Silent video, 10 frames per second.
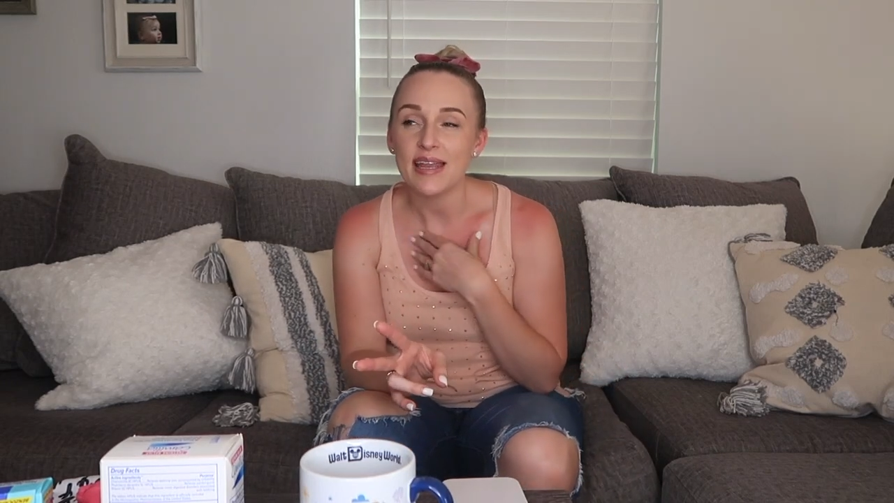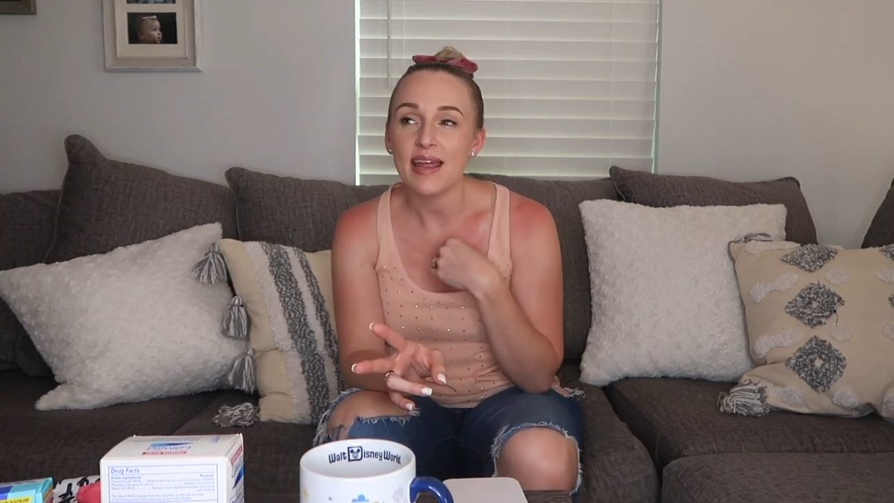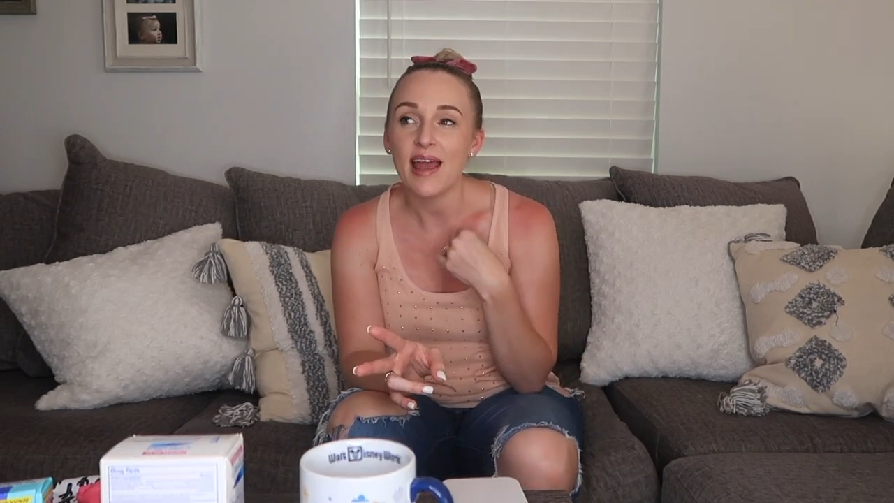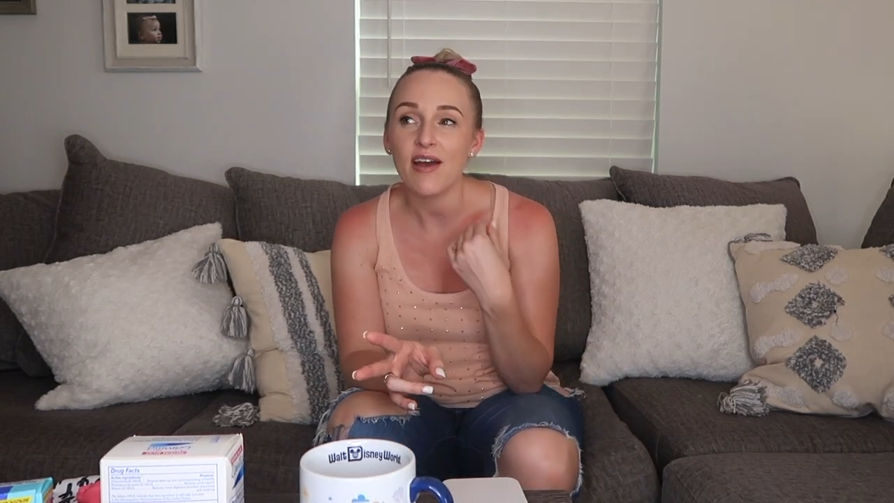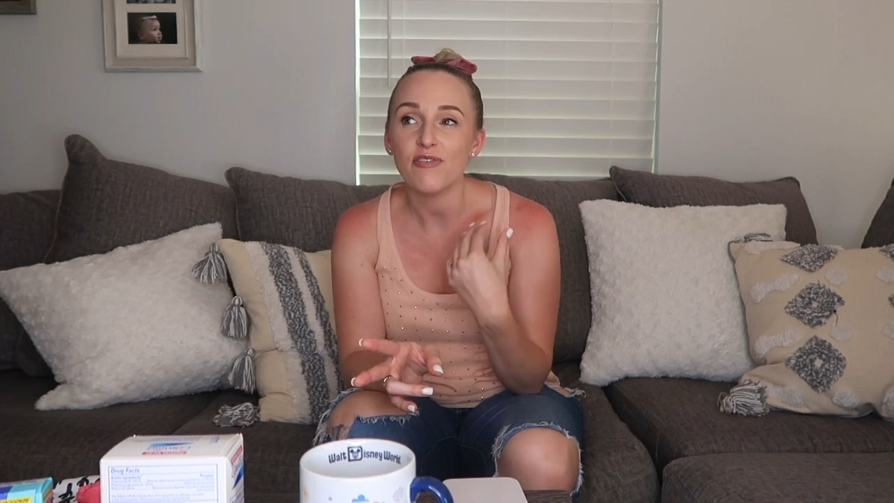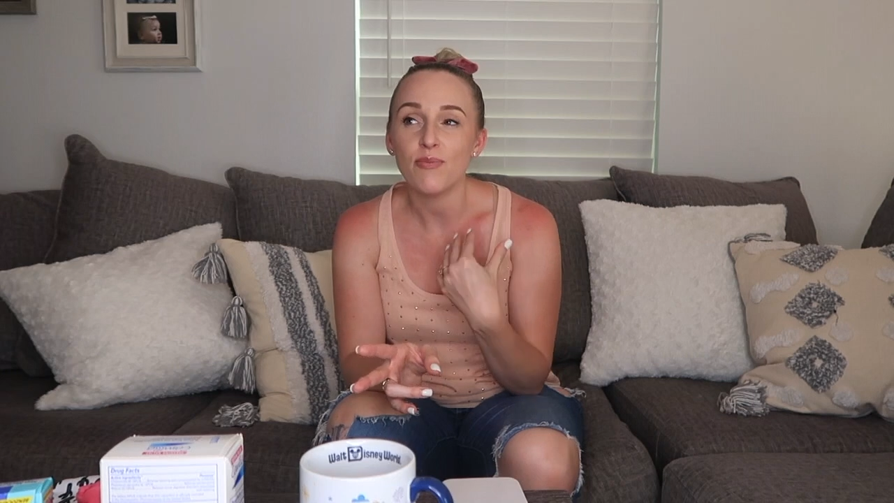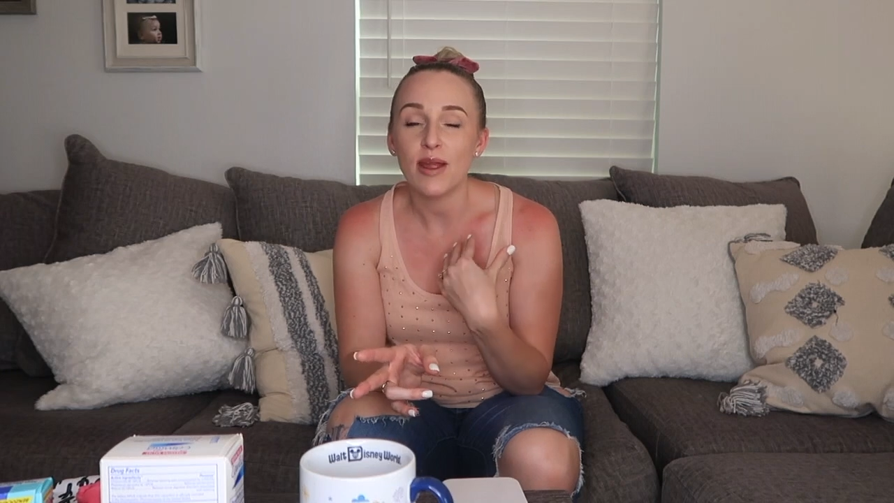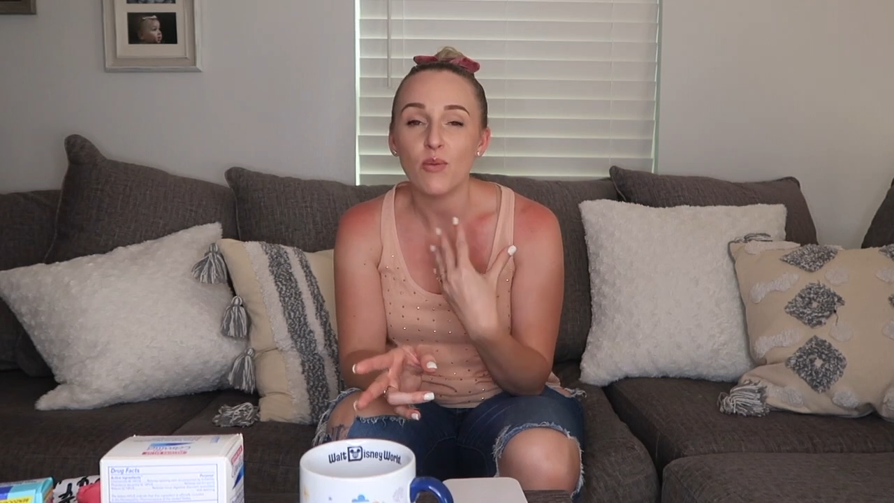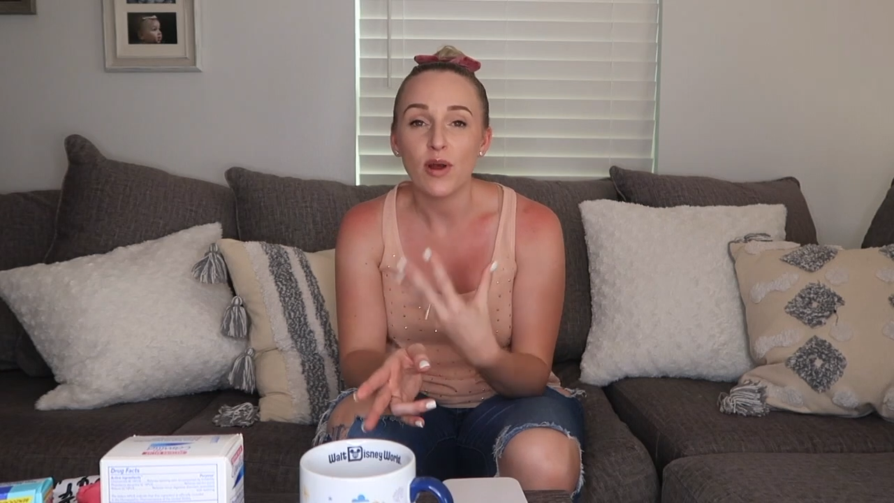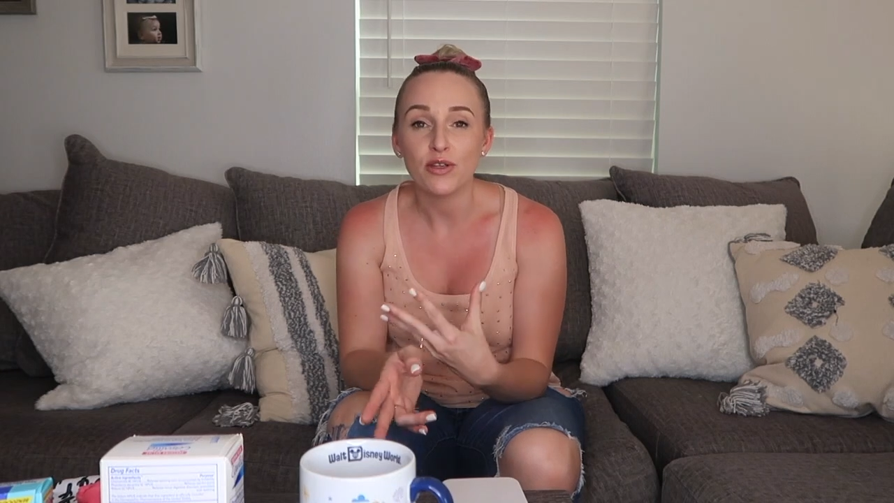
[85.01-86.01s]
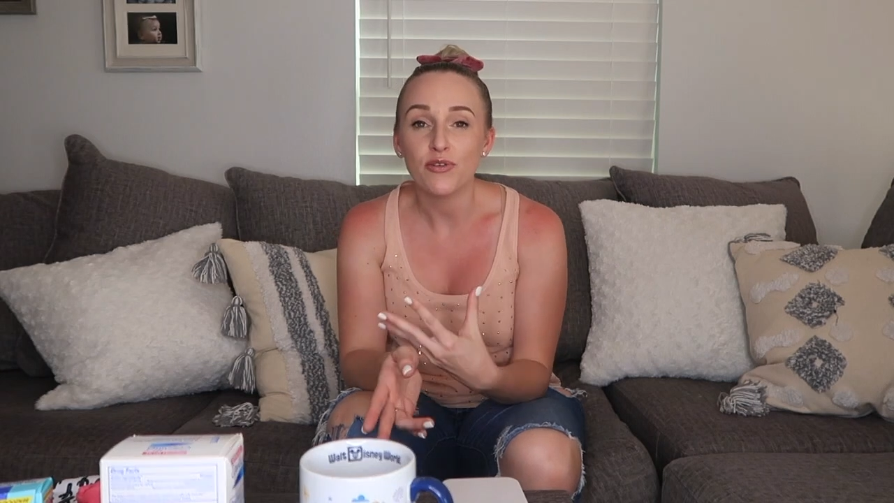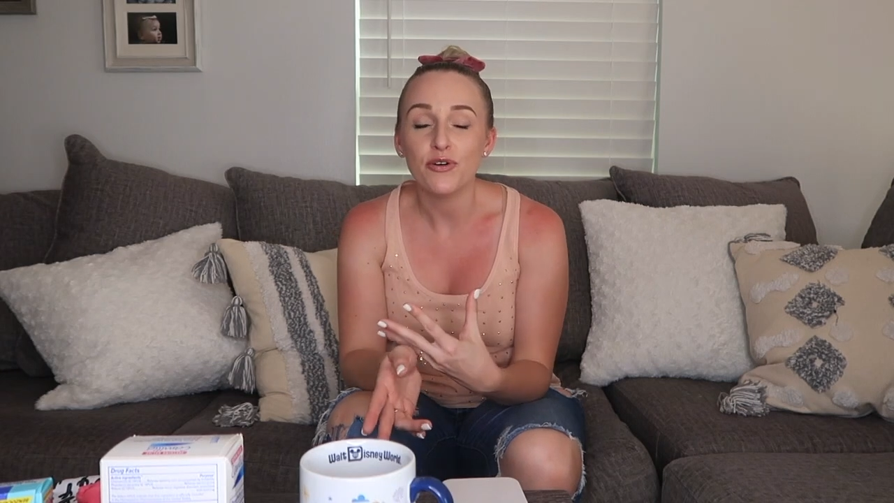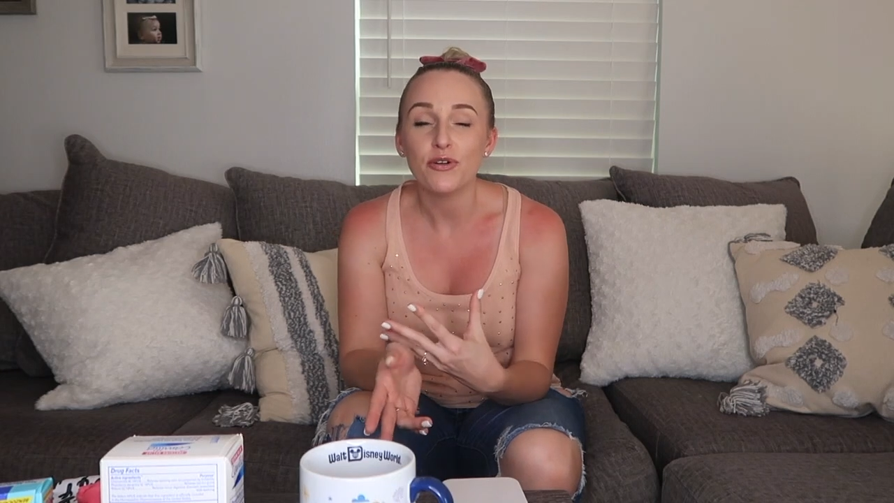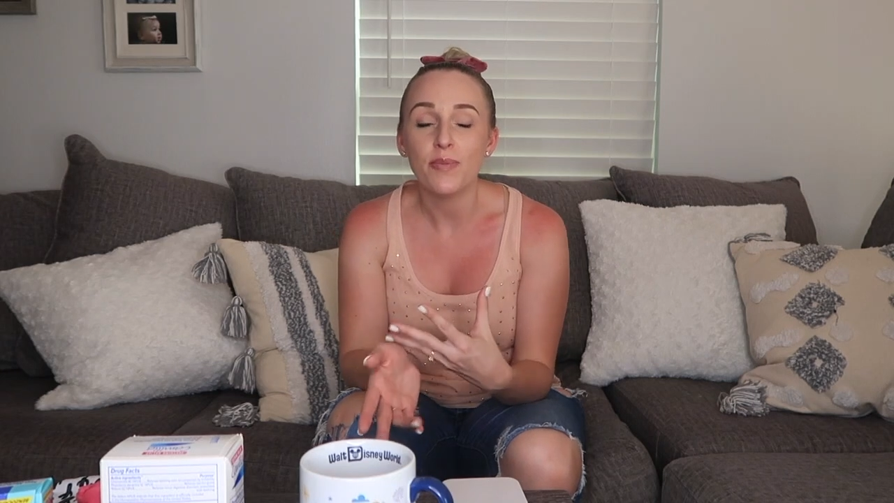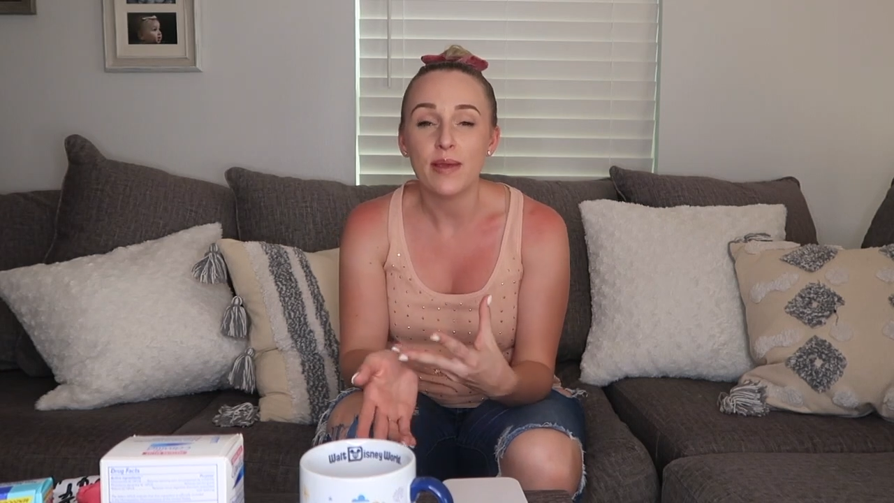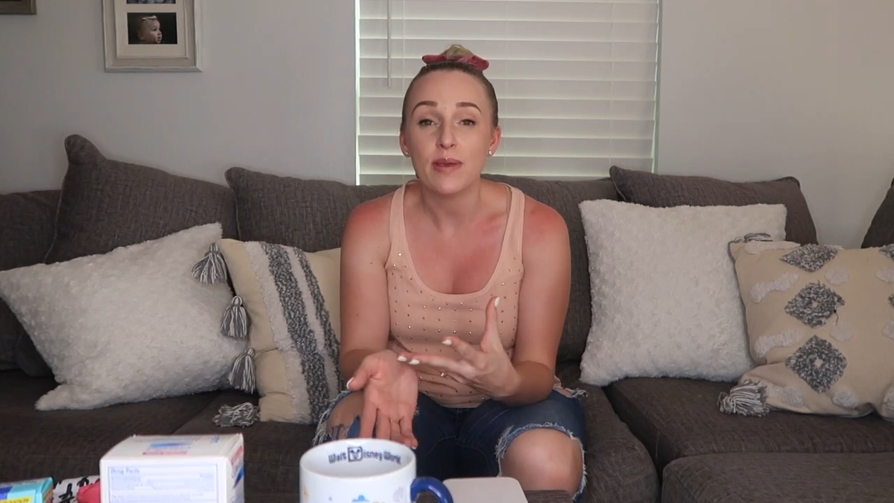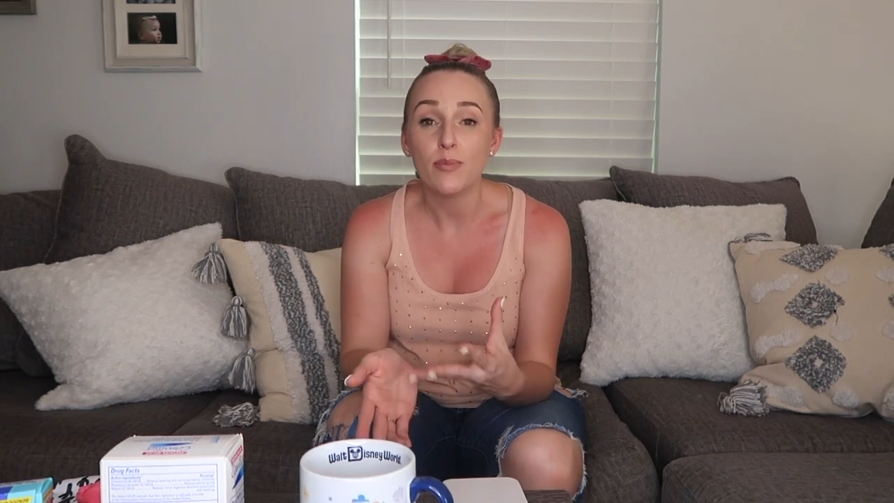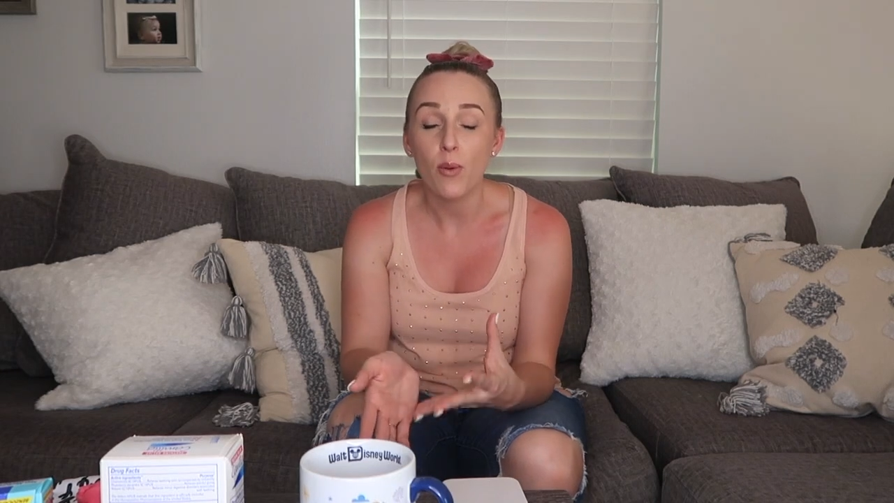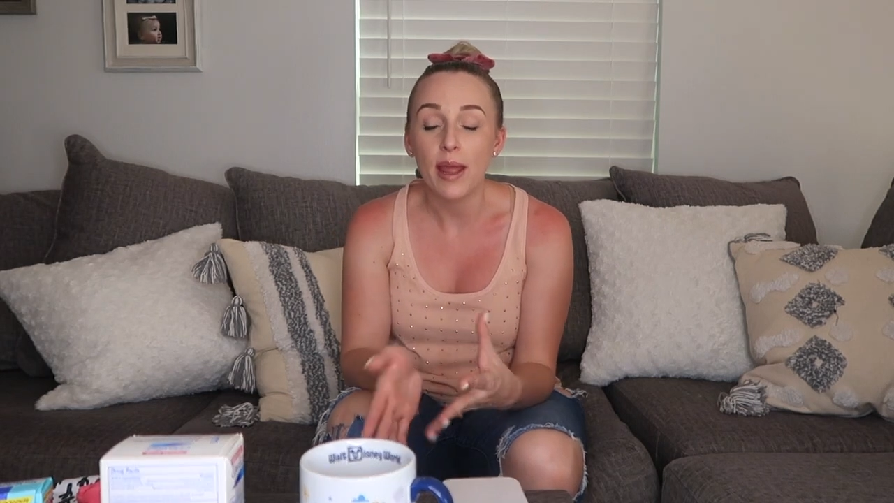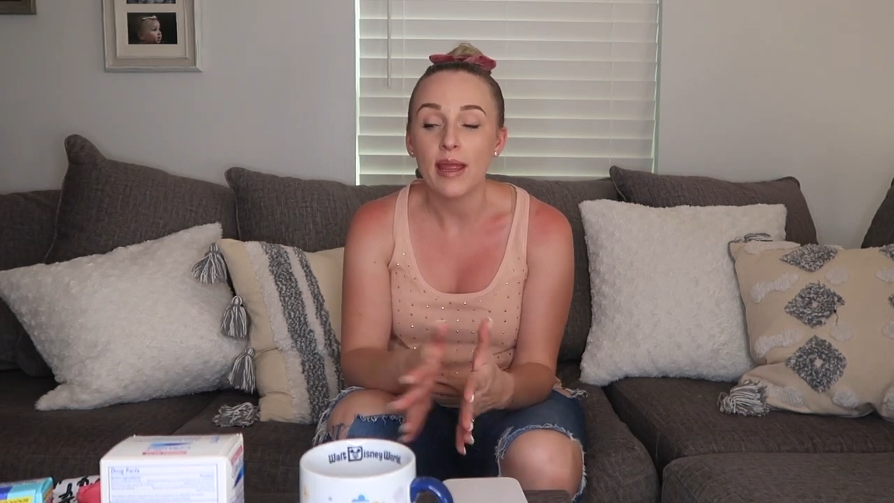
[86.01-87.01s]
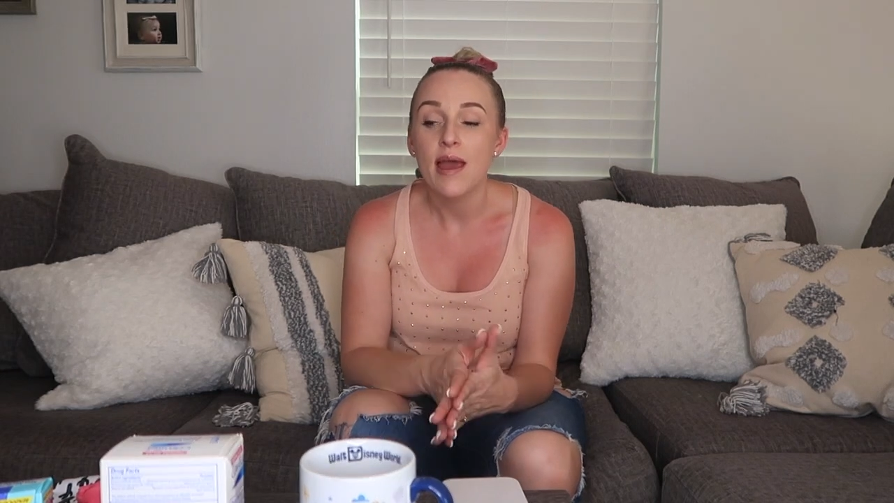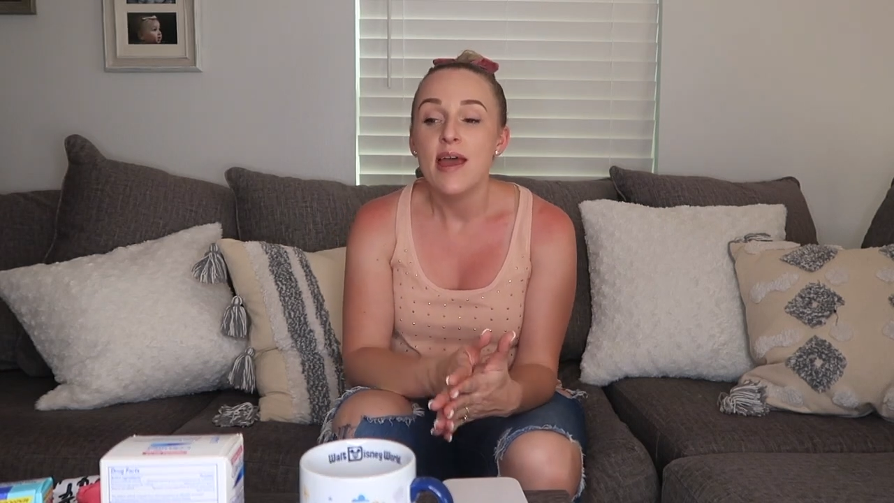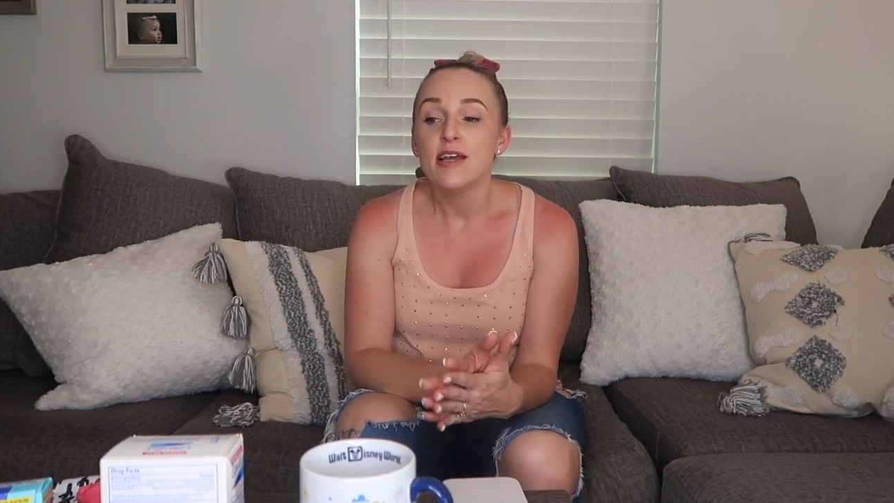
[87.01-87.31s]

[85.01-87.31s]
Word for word: and I have my one-year-old baby boy.